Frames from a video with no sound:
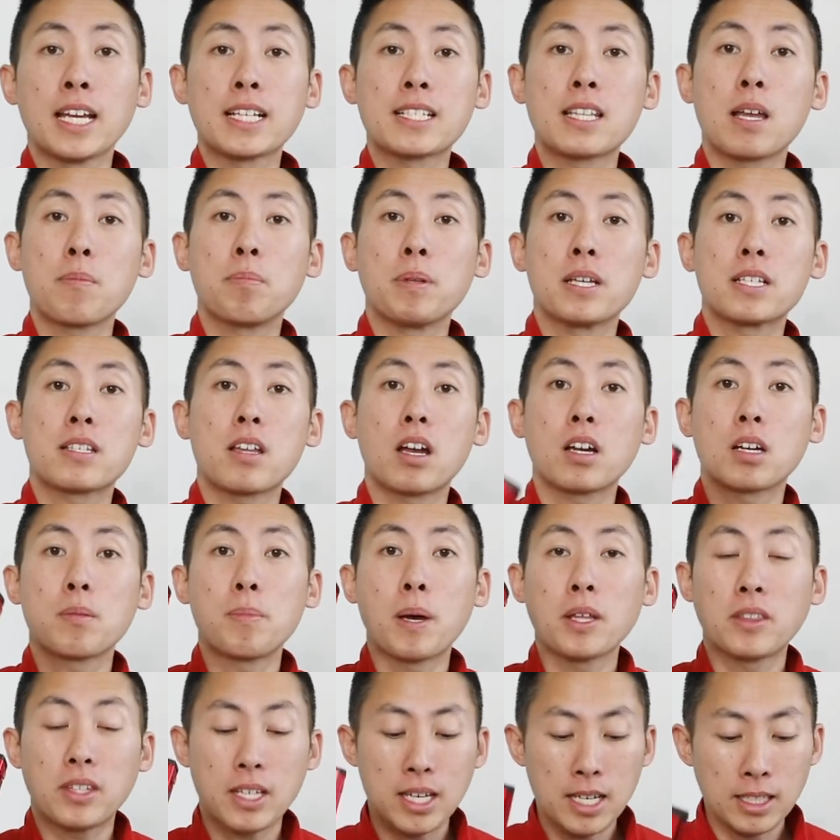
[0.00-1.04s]
Next up, let's talk
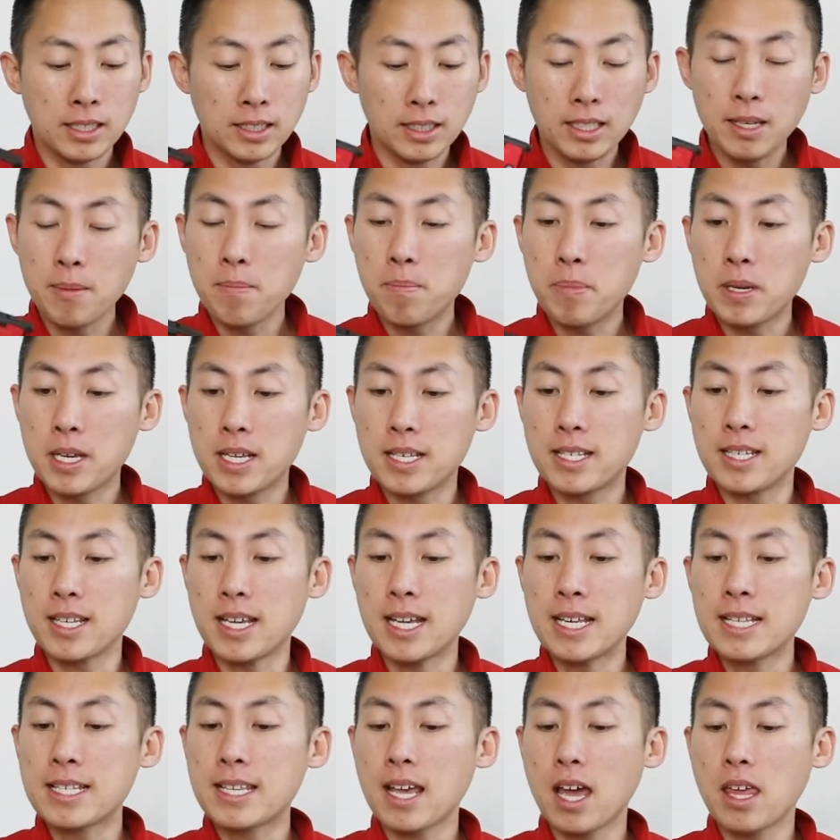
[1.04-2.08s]
about the Olympus.
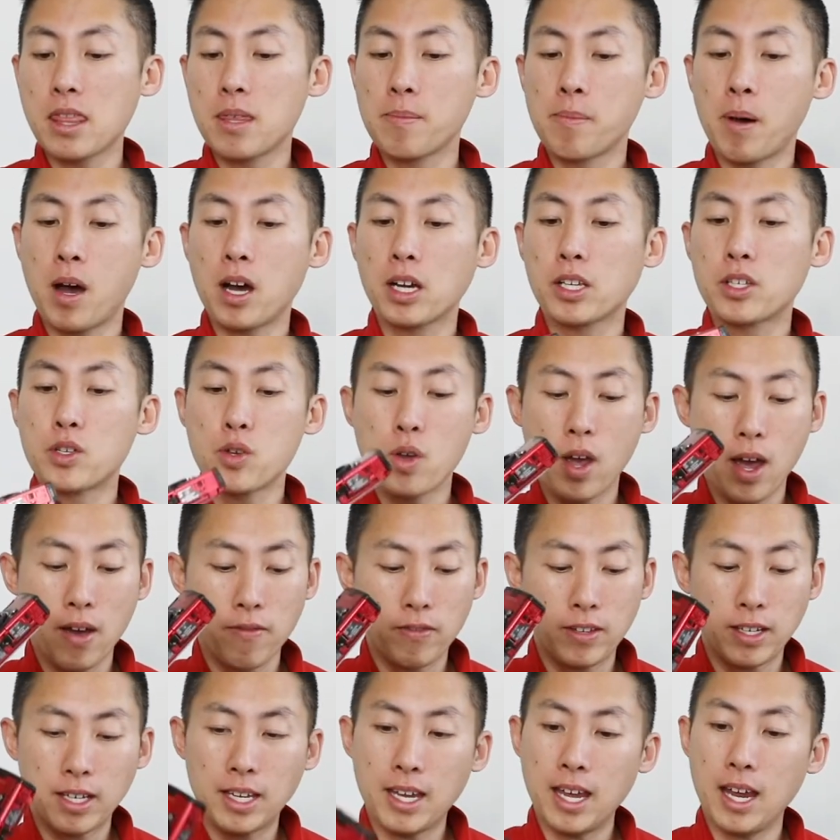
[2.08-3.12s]
Inside the box, you
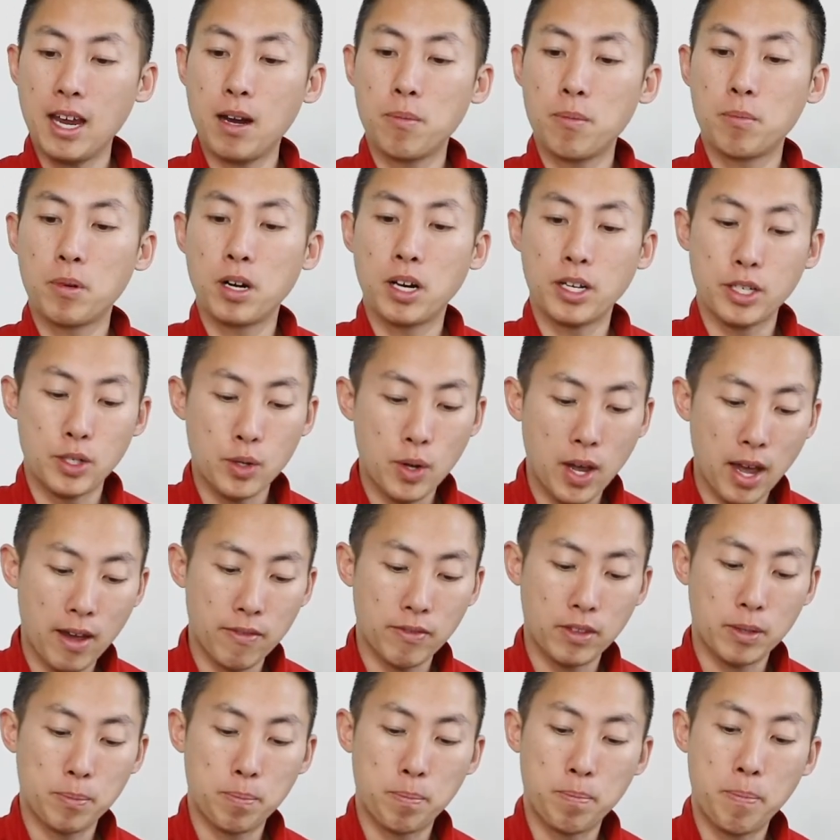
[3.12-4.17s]
have the camera, you
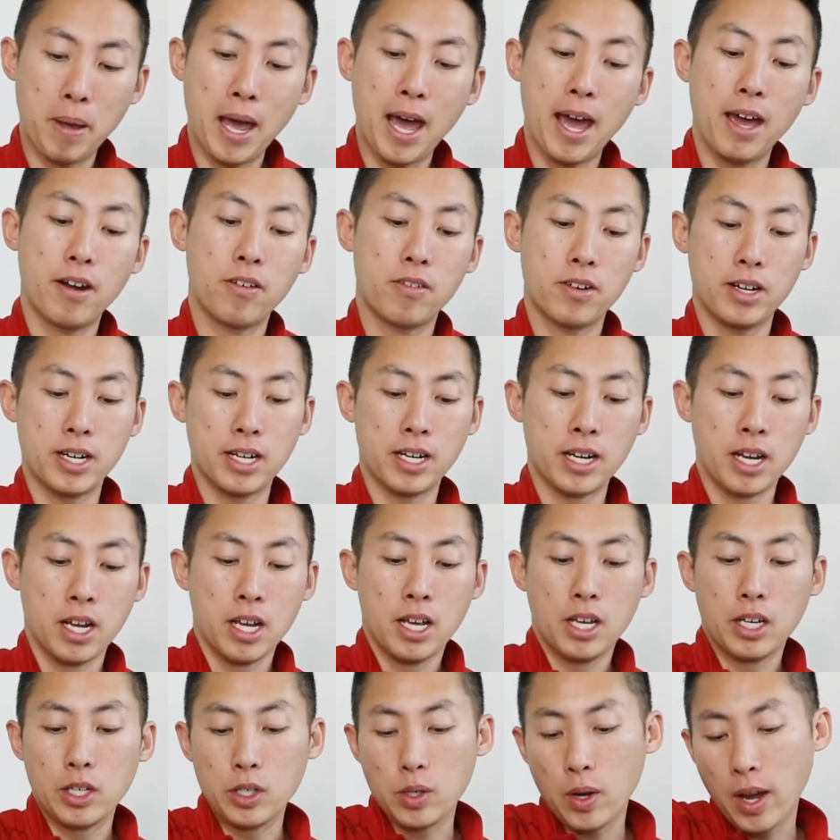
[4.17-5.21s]
have the battery,
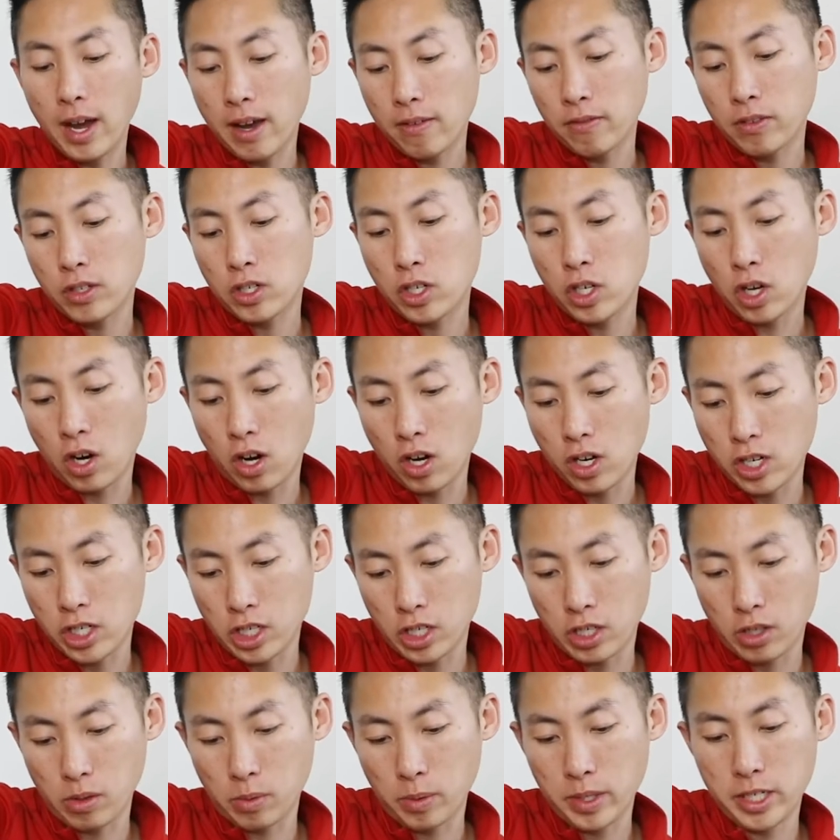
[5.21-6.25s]
you have the
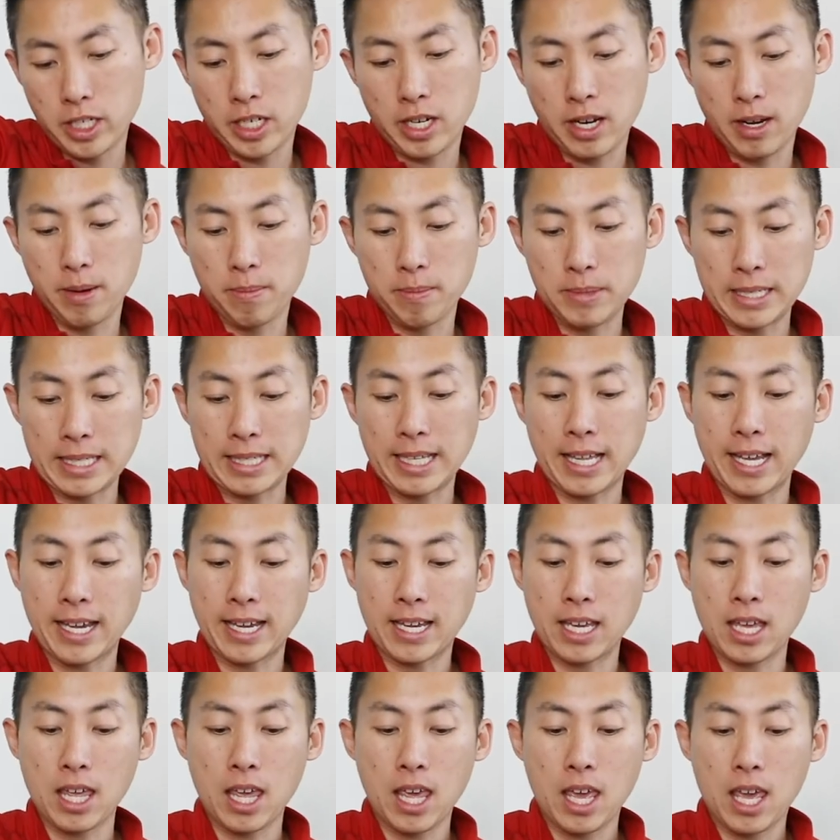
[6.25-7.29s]
charger, which comes
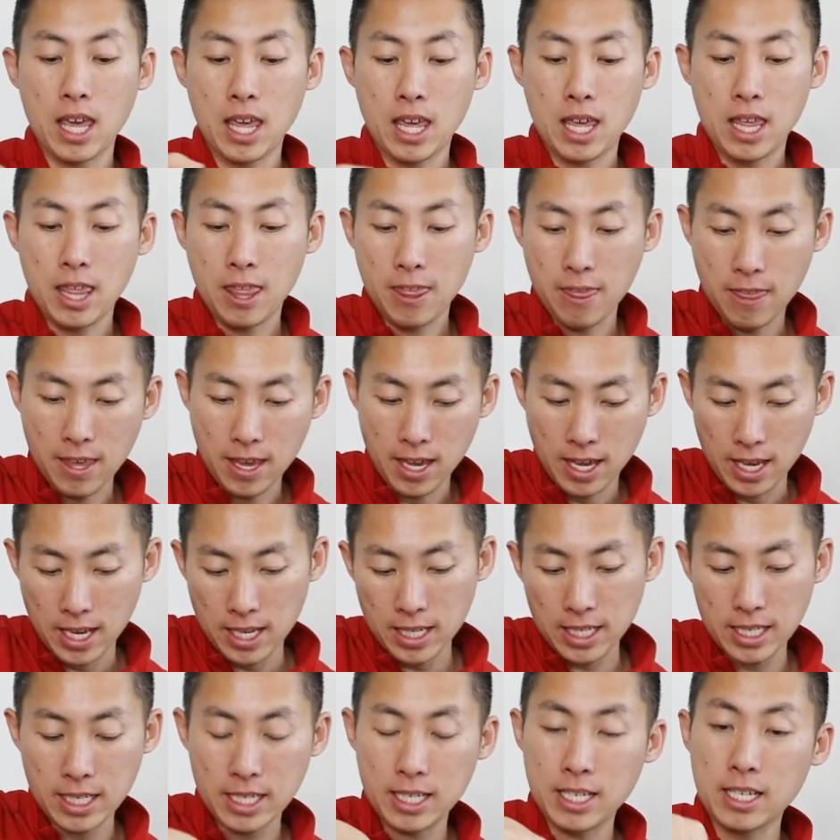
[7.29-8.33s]
like
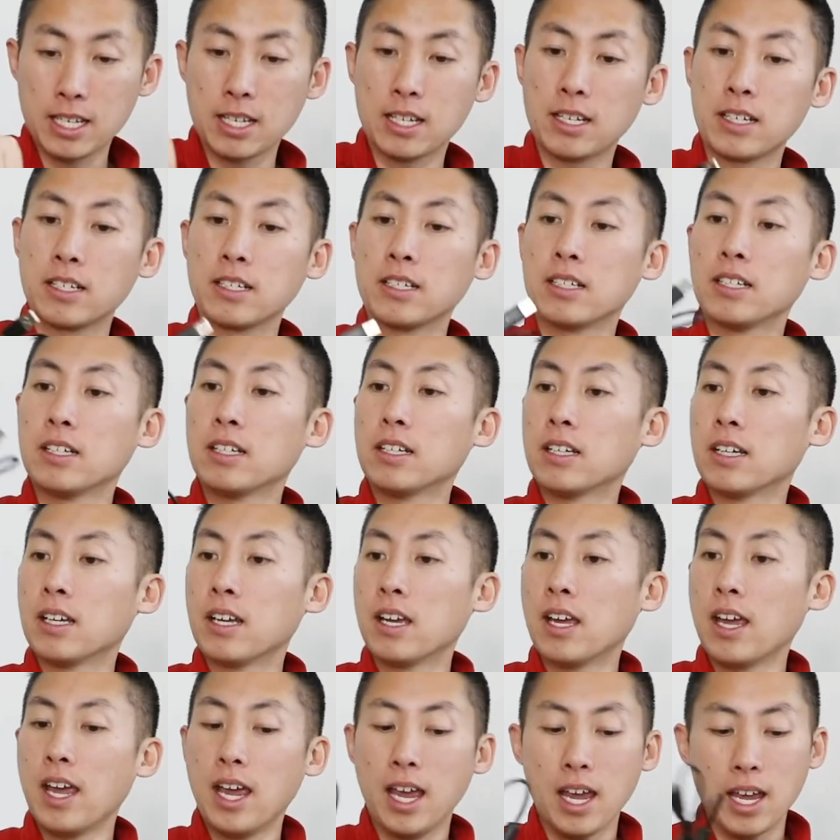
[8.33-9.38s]
this,
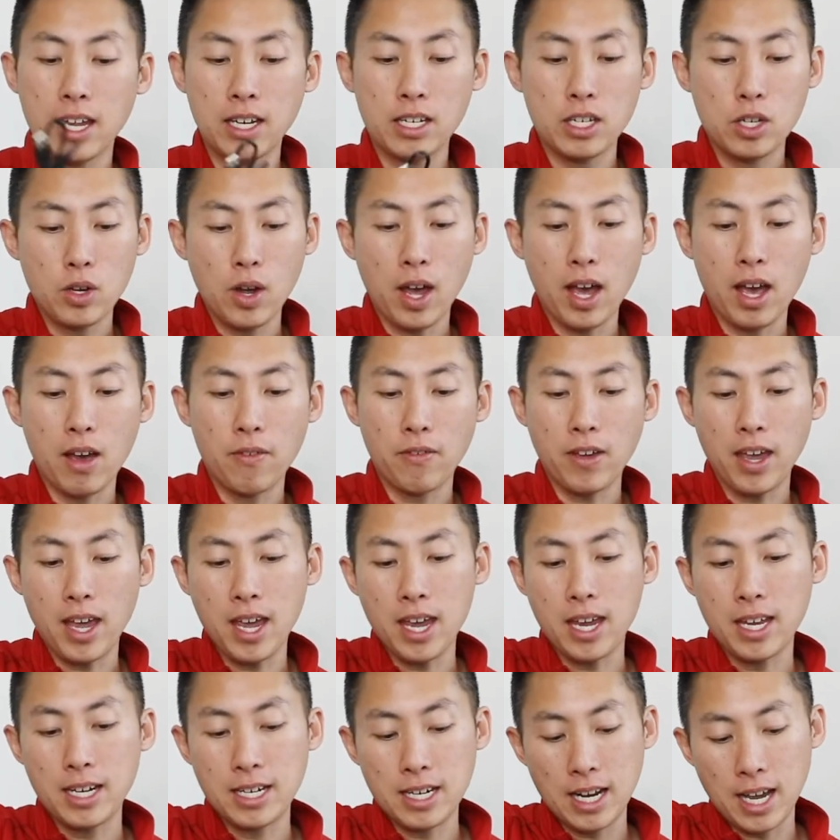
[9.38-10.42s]
and you have
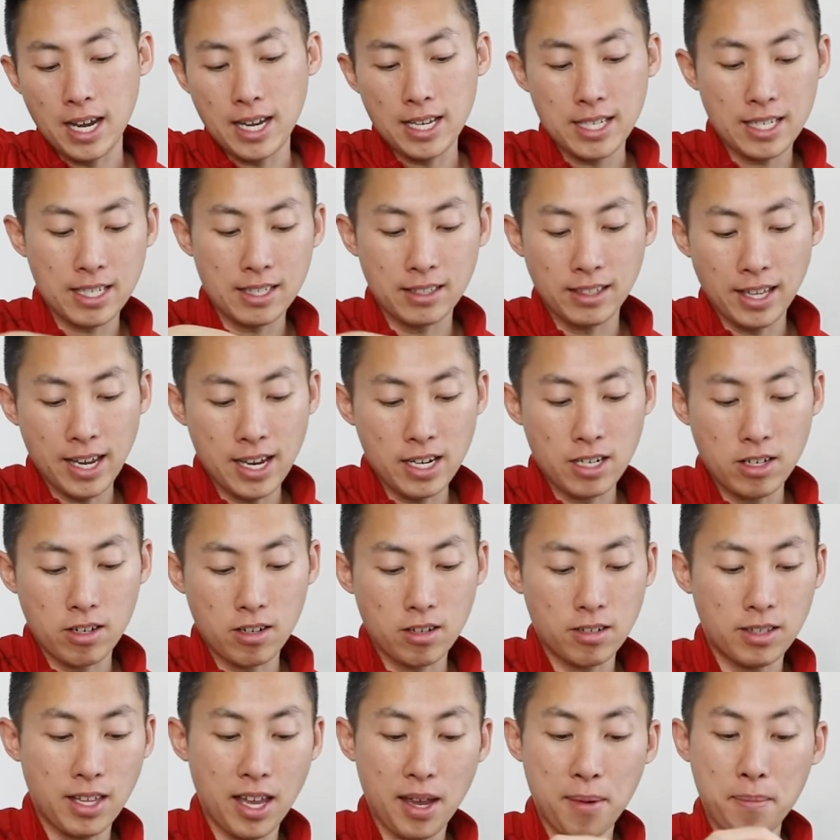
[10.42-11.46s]
a nice
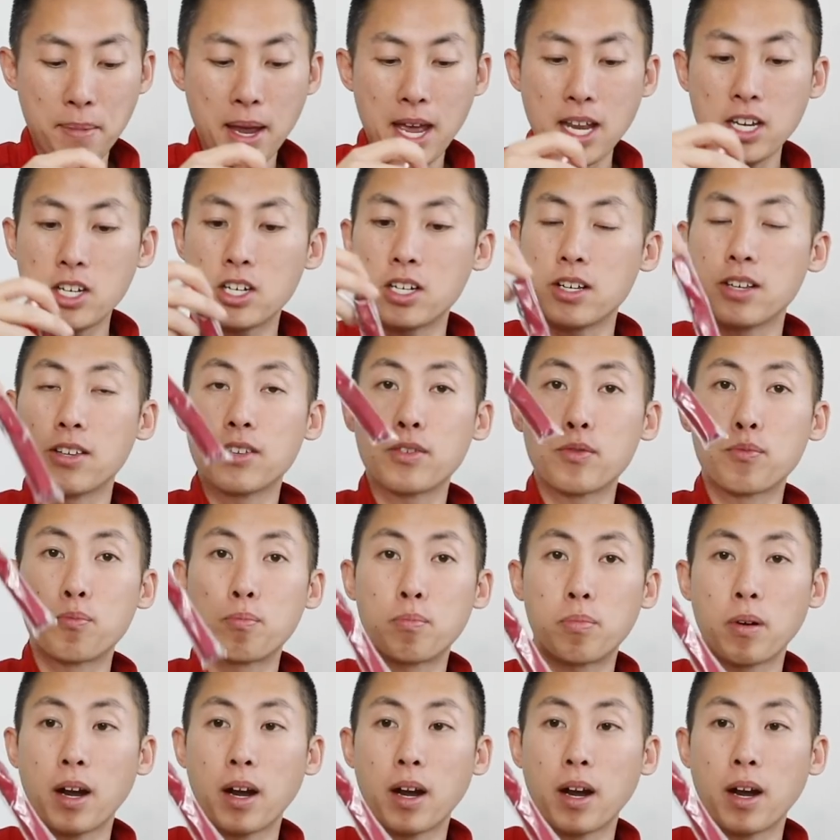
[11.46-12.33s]
lanyard that matches.